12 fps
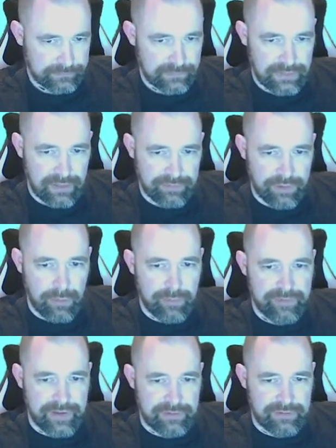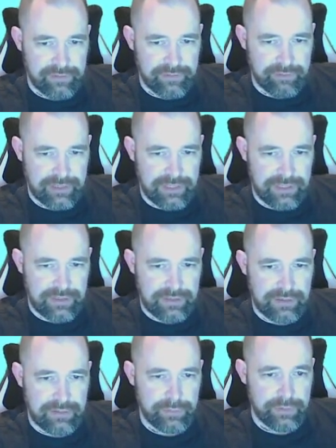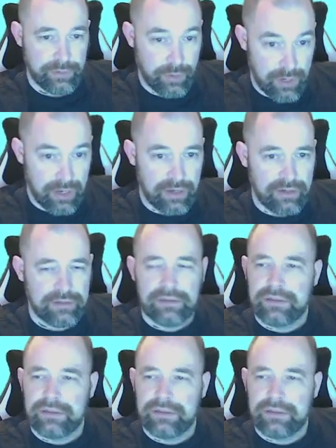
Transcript: have a common factor of 3, but not R.